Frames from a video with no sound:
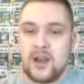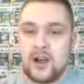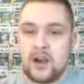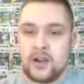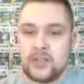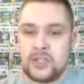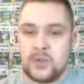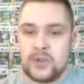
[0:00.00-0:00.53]

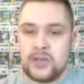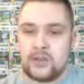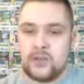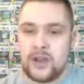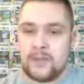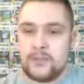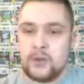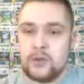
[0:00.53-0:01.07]
Are you doing
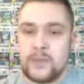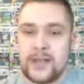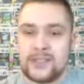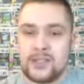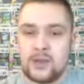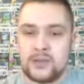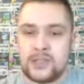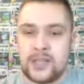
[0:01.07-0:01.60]
Grand Budapest
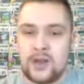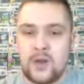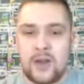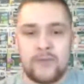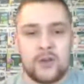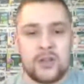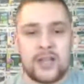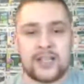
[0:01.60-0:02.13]
Hotel? I
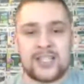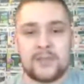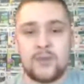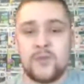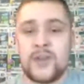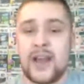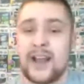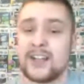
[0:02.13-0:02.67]
really like that
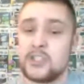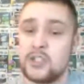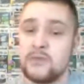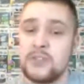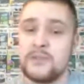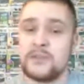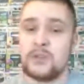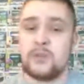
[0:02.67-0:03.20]
movie. I actually
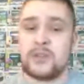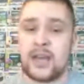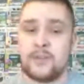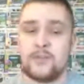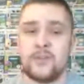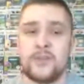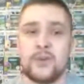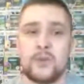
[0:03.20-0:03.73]
reviewed that
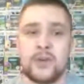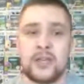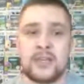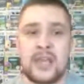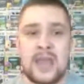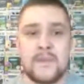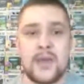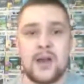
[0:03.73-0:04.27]
movie when it
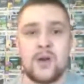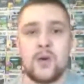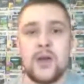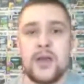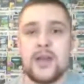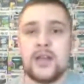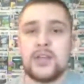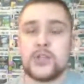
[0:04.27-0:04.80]
came out,
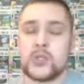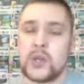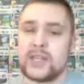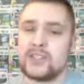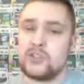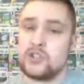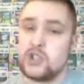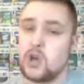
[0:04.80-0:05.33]
so I
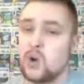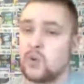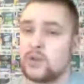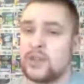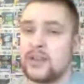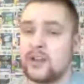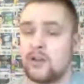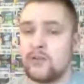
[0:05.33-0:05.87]
don't
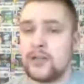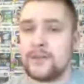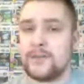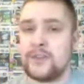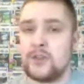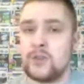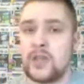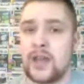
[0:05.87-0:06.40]
think I'll
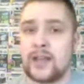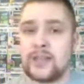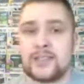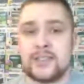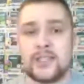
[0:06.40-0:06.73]
review that.